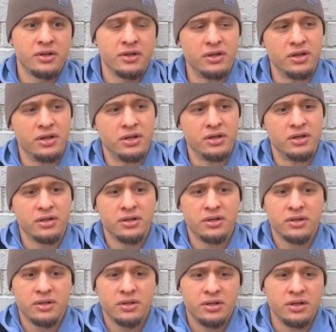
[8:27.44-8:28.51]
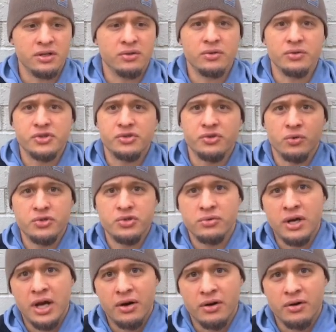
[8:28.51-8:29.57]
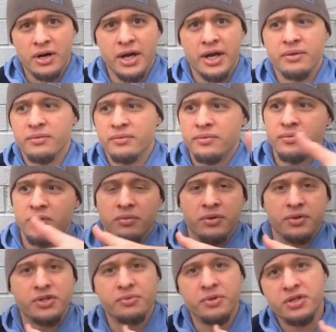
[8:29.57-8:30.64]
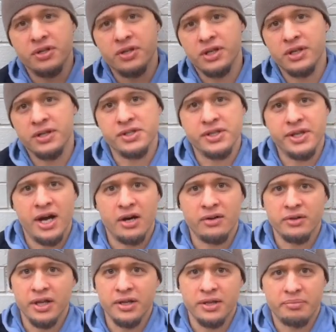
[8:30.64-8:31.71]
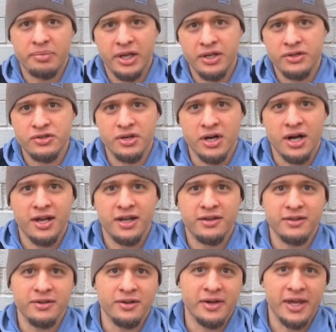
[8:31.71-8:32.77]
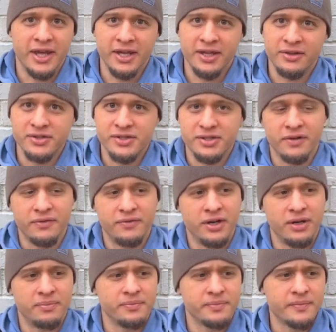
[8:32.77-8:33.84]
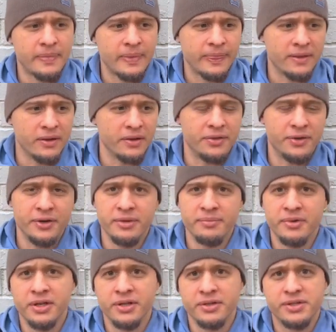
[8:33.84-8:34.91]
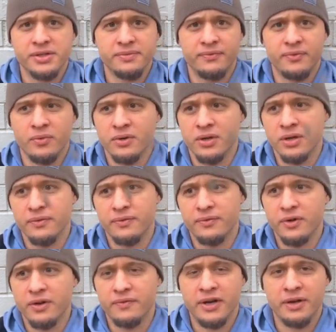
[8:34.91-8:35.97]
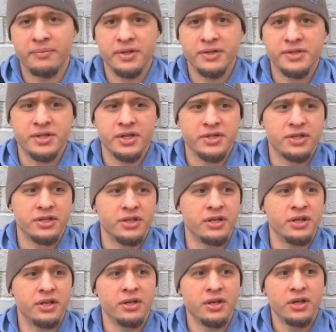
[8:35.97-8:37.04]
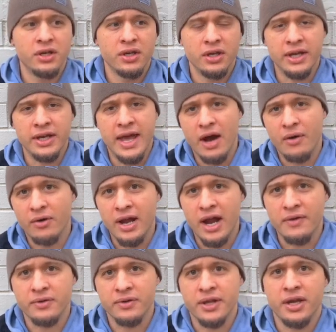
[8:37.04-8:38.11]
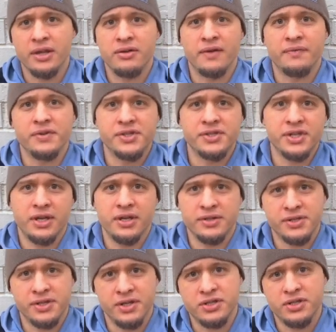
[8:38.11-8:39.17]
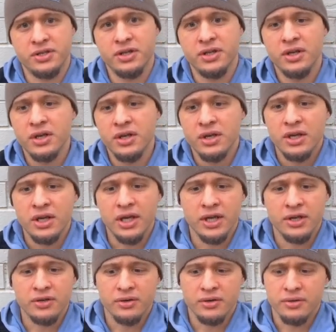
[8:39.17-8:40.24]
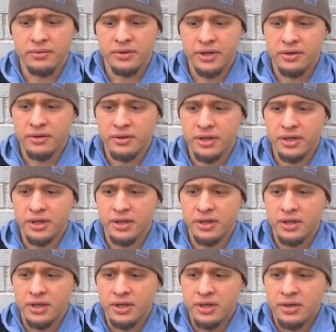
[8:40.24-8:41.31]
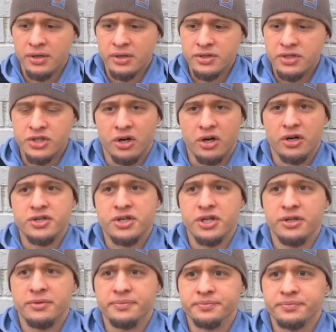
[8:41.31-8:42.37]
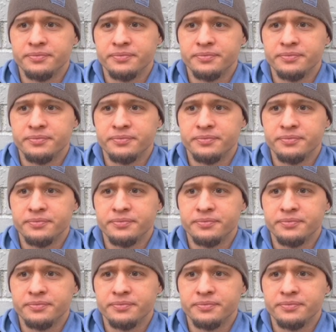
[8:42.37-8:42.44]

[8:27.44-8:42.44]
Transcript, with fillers: Uh, you know, a little social hour, right? Where we're switching things out, letting the paint dry, you know, hanging this stuff up. A 30 minutes, for, uh, 45 minute session. And then an hour after that, you have the second session and you're literally charging,